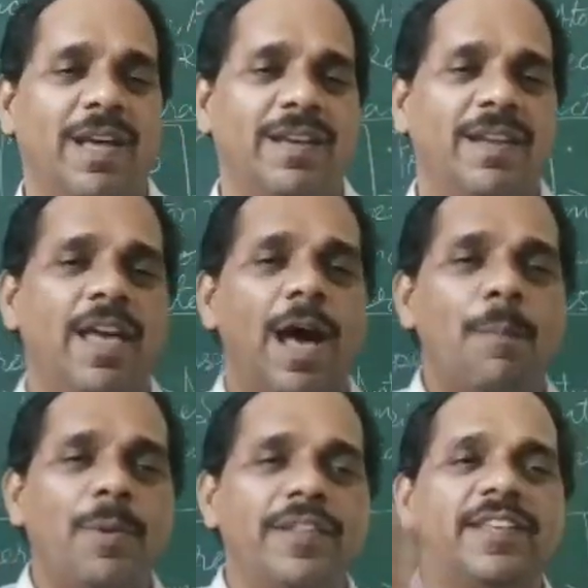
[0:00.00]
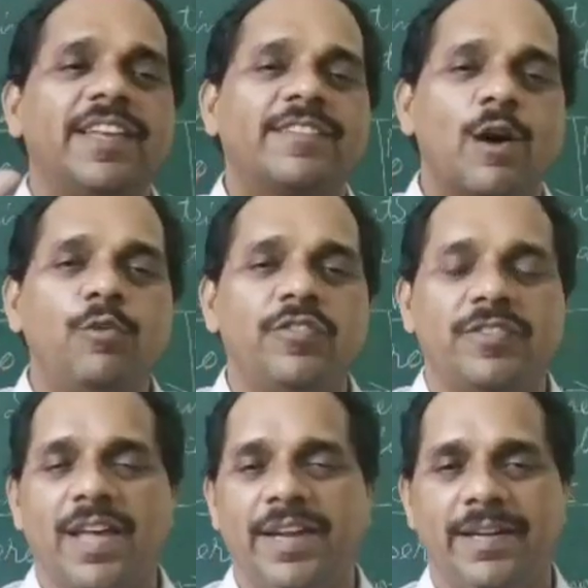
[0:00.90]
that. Everything is
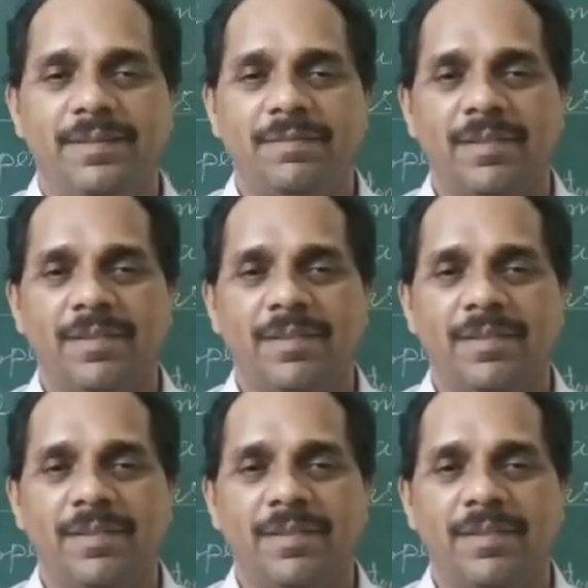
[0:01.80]
outside.